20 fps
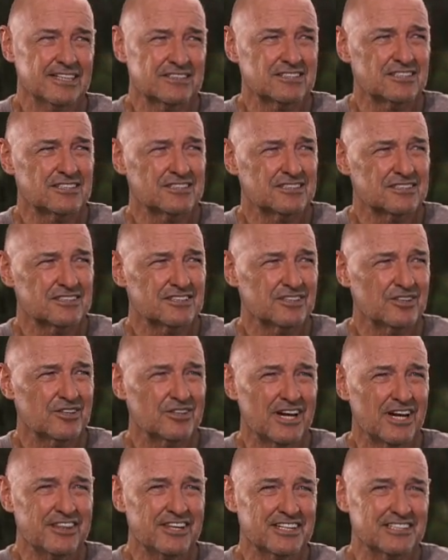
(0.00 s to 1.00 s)
It's, you
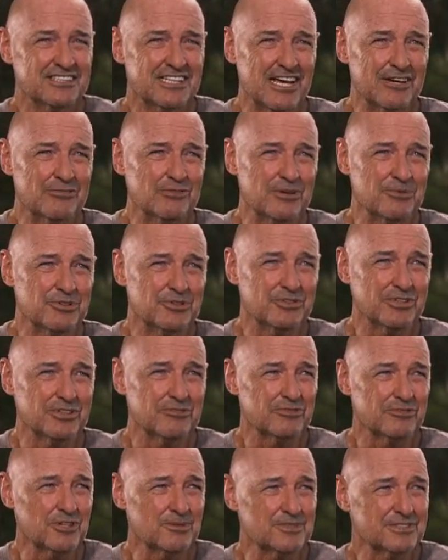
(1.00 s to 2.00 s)
know, I think it's halfway
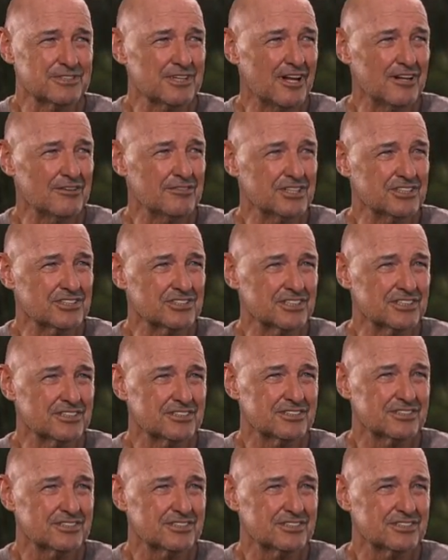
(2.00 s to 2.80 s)
between film and television.